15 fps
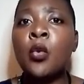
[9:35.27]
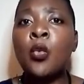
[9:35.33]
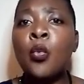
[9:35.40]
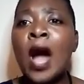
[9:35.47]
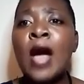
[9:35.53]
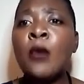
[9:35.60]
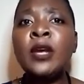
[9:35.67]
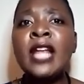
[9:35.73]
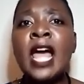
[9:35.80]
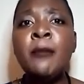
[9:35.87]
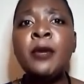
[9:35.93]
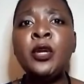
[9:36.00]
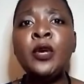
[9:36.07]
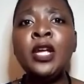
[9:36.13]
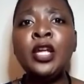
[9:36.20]
Why would I
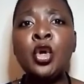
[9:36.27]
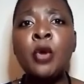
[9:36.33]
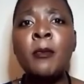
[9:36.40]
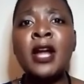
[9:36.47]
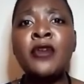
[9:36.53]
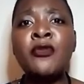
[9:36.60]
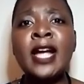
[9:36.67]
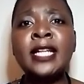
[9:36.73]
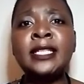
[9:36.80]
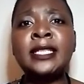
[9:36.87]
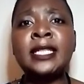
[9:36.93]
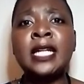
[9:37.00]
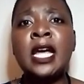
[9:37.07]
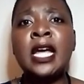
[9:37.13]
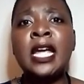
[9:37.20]
be doing human
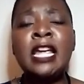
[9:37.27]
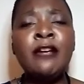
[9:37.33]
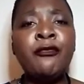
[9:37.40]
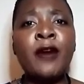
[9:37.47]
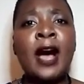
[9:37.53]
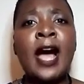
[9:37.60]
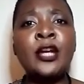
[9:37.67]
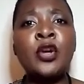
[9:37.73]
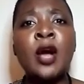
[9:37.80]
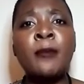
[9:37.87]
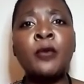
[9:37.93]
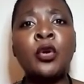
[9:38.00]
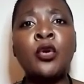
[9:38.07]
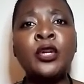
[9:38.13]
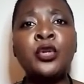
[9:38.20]
rights if I know I'm
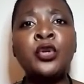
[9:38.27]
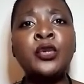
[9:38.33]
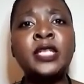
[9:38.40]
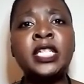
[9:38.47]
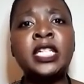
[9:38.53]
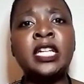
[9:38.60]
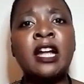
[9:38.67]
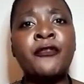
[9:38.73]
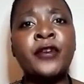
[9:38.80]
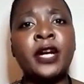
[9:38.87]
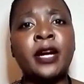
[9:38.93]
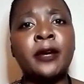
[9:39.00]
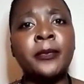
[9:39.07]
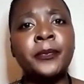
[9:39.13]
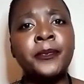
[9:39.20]
not going to use it in Africa?